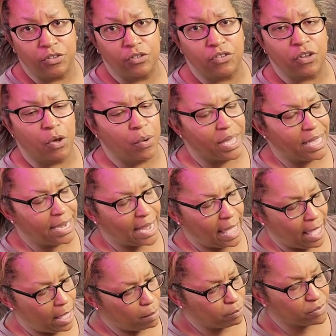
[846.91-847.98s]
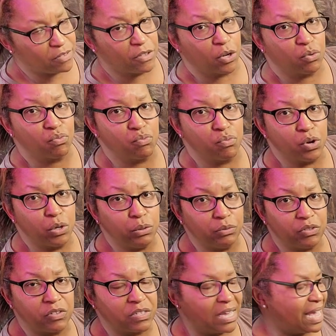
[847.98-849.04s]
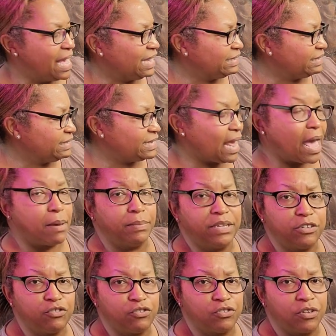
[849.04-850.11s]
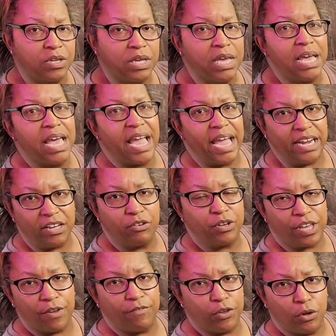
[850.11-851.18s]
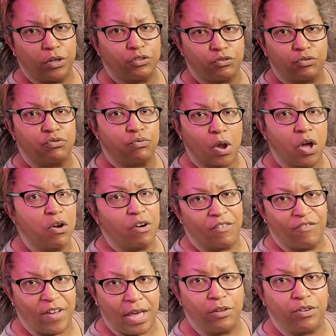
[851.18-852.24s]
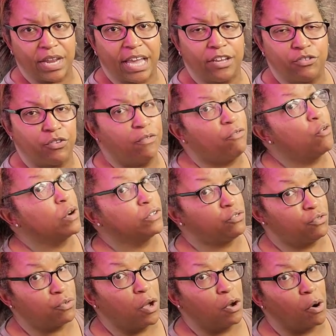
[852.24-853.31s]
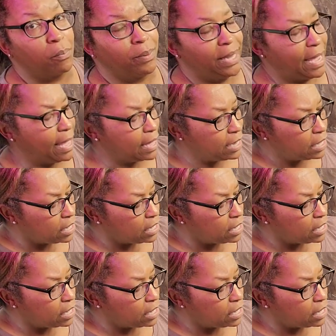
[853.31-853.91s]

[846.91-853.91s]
So it helps the roots establish and it'll give you a stronger foundation for a stronger plant.